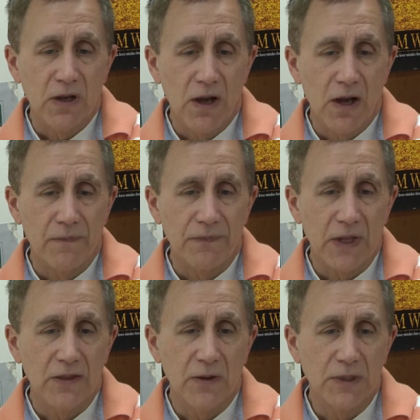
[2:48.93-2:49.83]
And
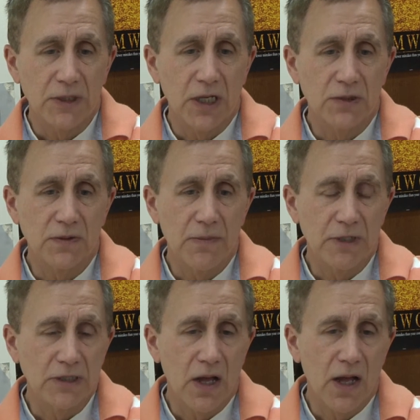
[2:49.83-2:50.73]
then we schedule them
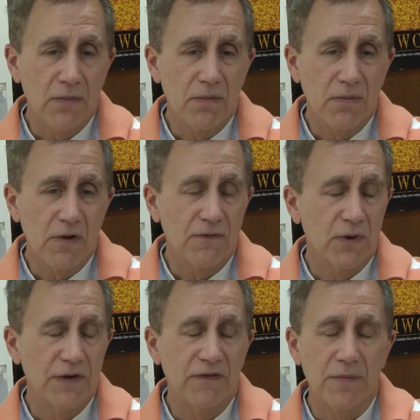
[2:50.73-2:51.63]
a time, a
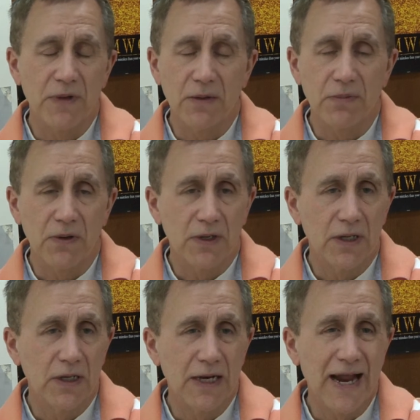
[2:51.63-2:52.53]
45-minute
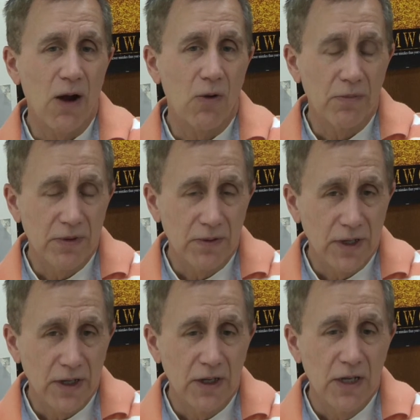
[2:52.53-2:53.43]
period, an hour
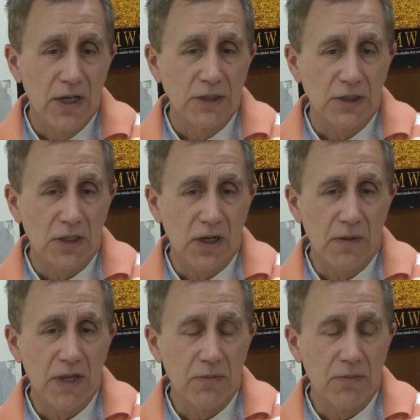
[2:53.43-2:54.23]
period, to come.